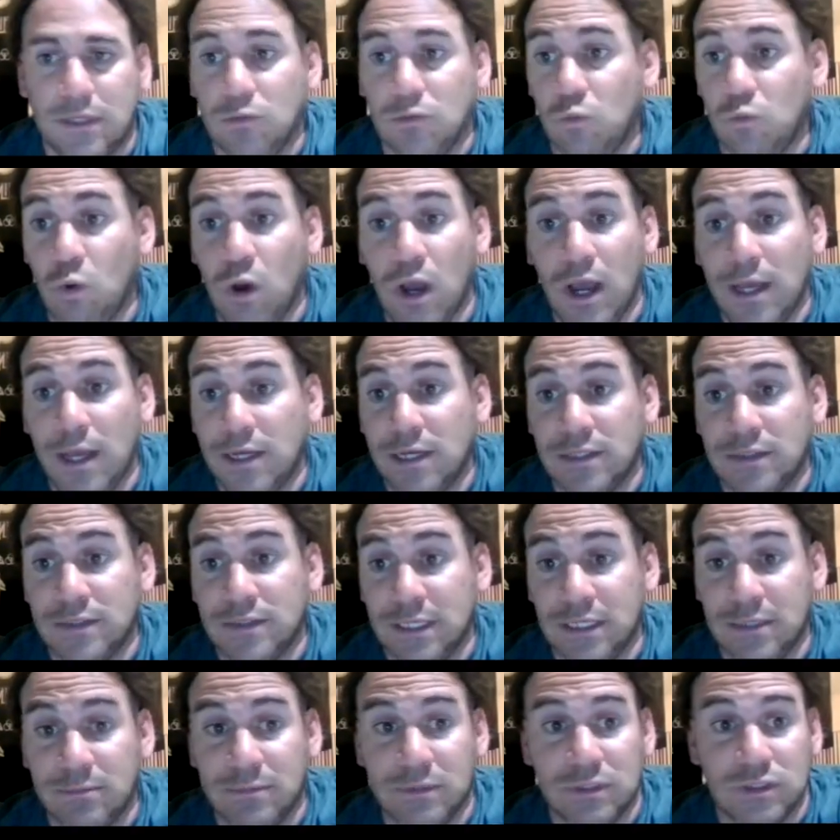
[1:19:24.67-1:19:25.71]
Why did it
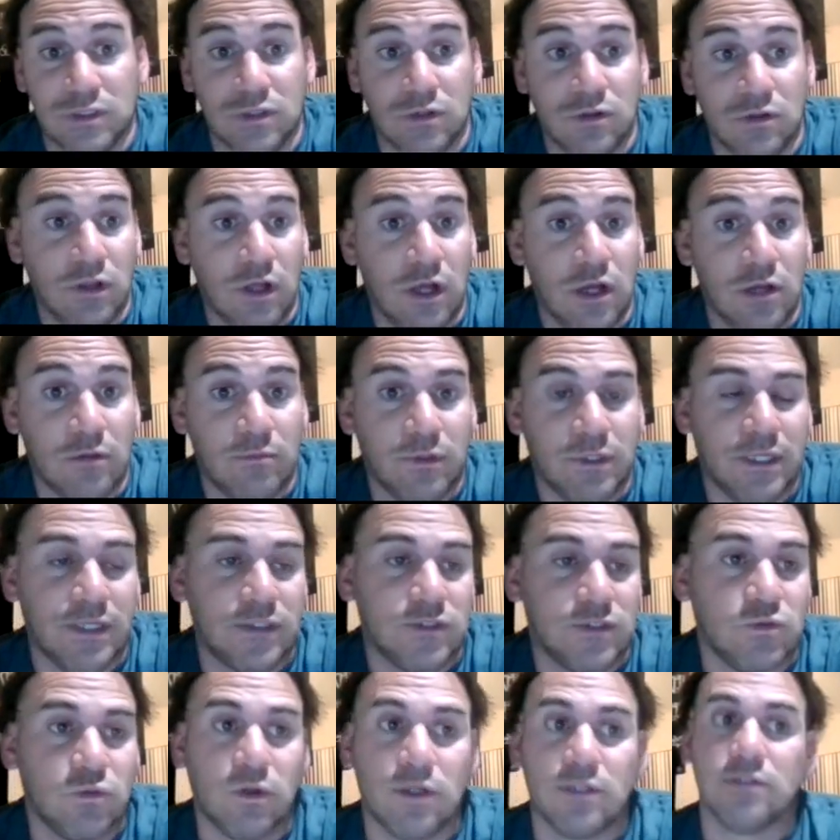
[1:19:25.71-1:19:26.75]
take me so long? But
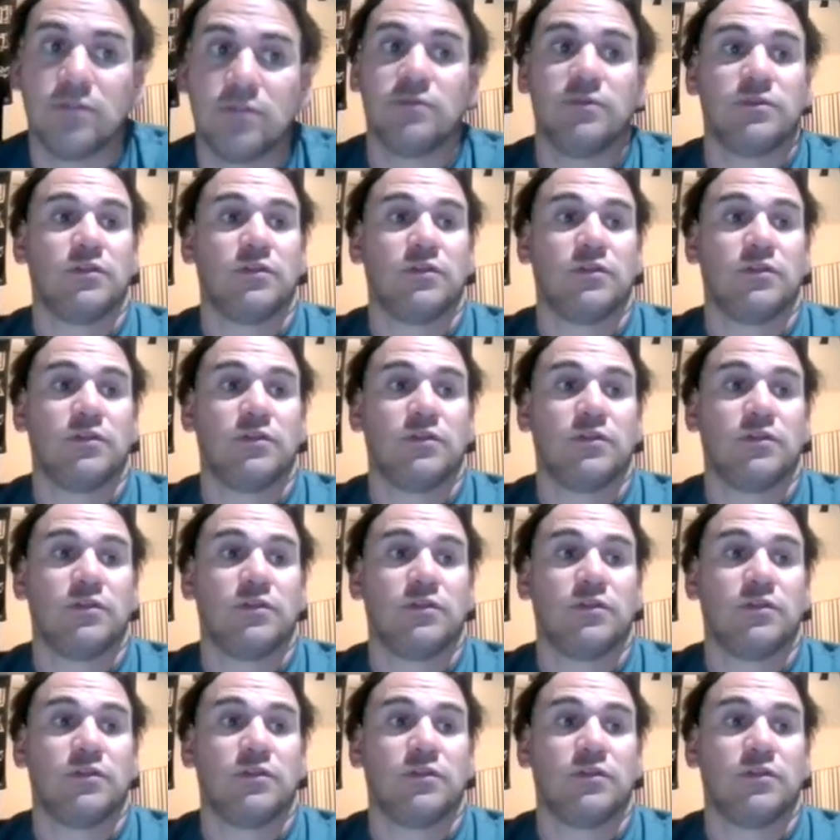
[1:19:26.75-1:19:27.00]
guess what?